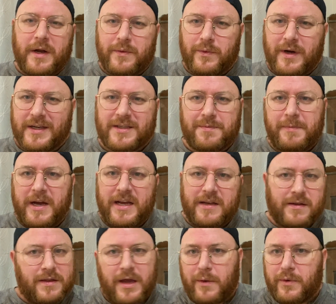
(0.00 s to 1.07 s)
was, but
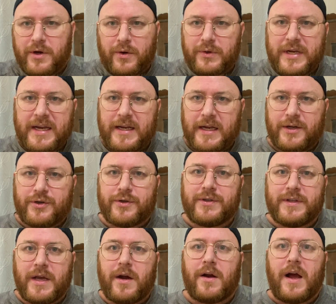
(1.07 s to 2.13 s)
there were no
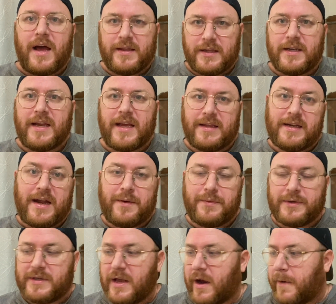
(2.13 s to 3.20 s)
teenagers there on the day that I was there.